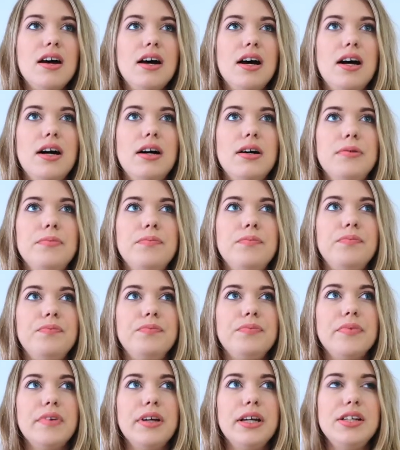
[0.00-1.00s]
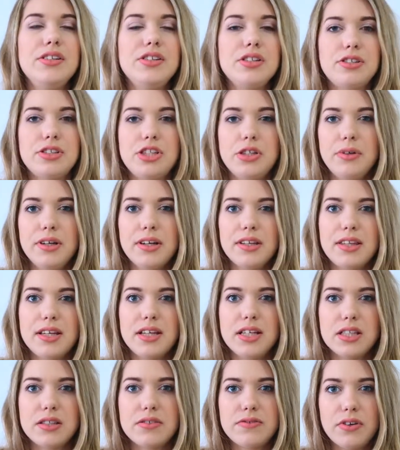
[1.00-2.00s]
and just doing
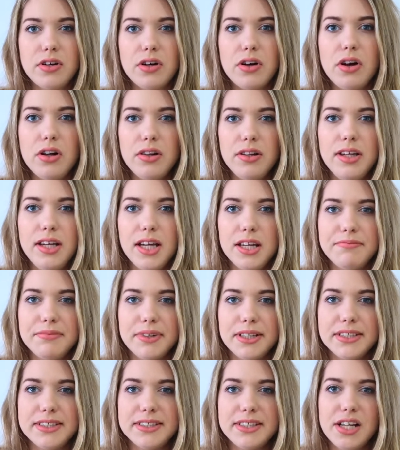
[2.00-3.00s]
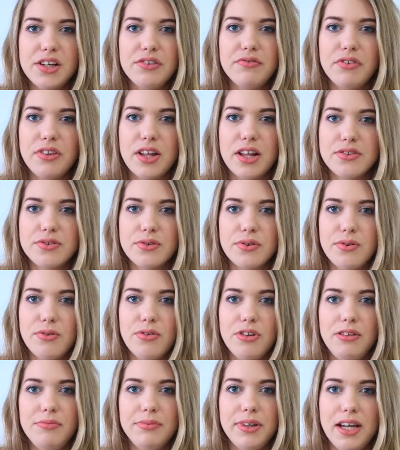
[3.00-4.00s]
things for Ollie and myself, and that's
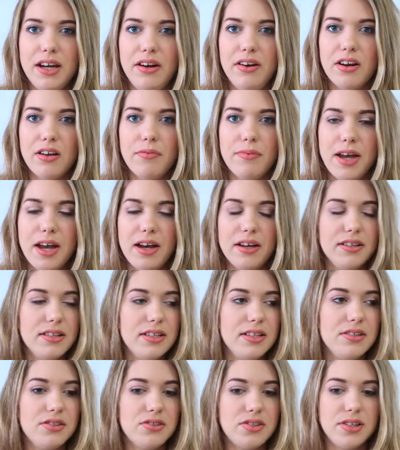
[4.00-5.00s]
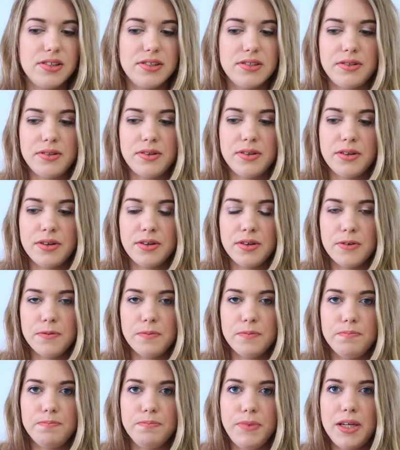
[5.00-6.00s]
all I'm caring about, is just
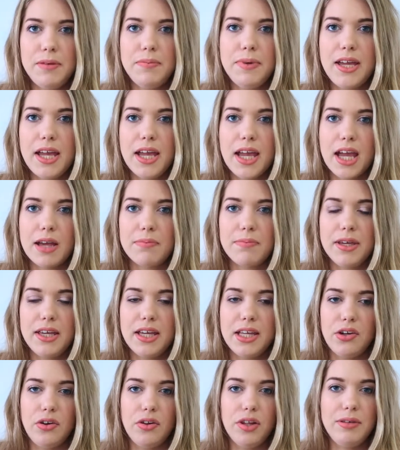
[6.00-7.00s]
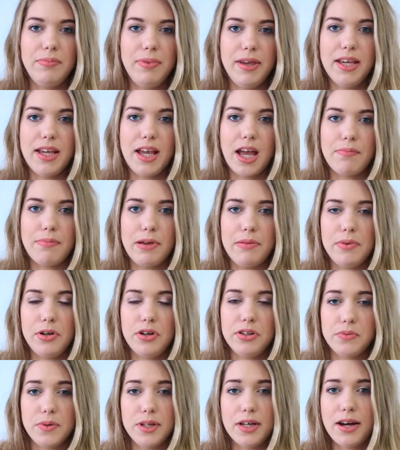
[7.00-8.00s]
me being happy and Ollie being happy,
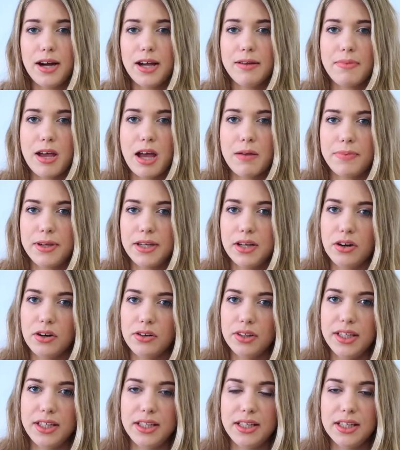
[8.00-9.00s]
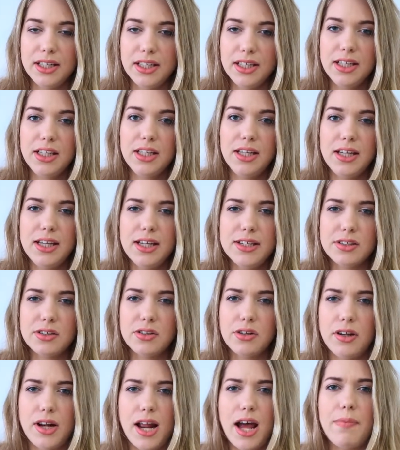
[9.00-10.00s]
because when I'm happy, Ollie is a
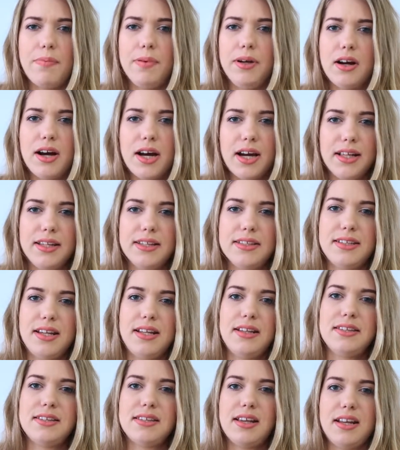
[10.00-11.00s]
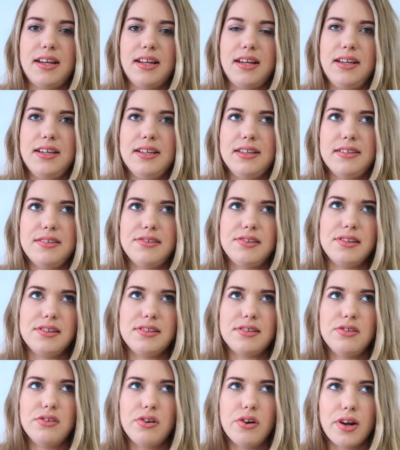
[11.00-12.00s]
lot happier. I can sense that he's
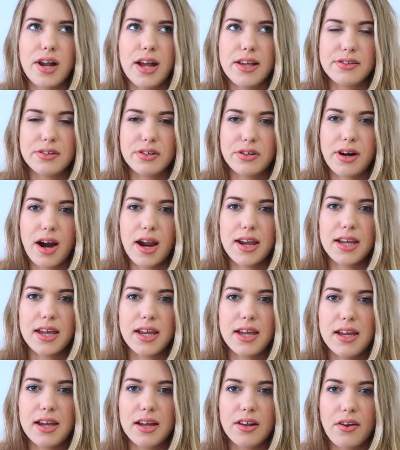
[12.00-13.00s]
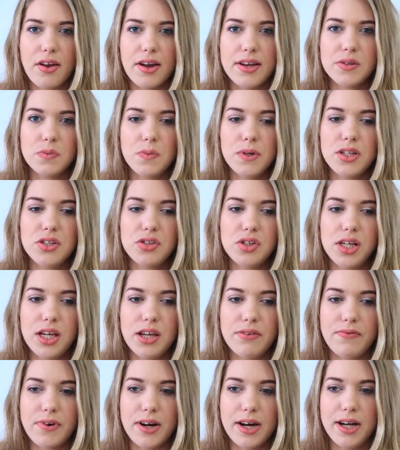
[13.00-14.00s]
just not as cranky and not as whingy
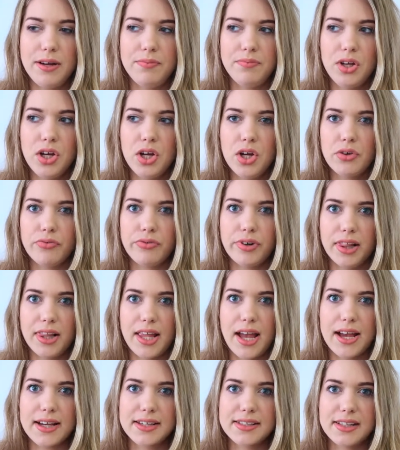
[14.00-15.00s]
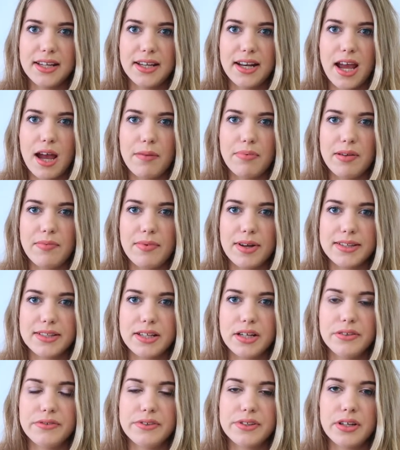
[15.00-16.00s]
if I'm relaxed and happy
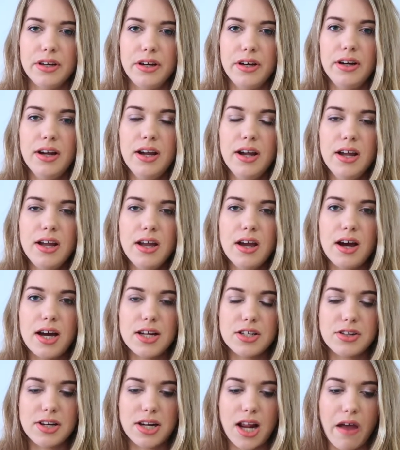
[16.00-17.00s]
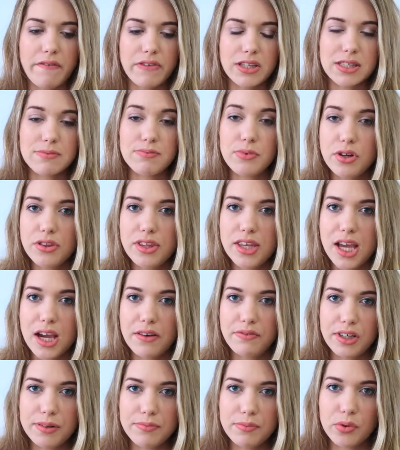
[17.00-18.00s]
myself. So I try to have a smoothie
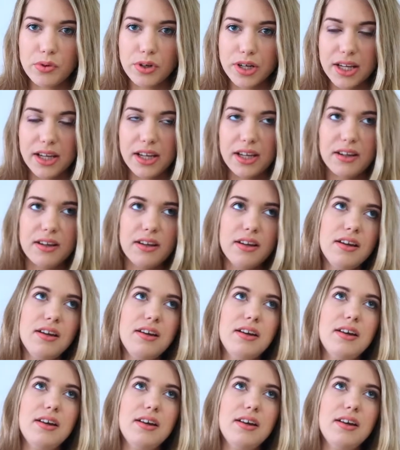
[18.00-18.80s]
every morning.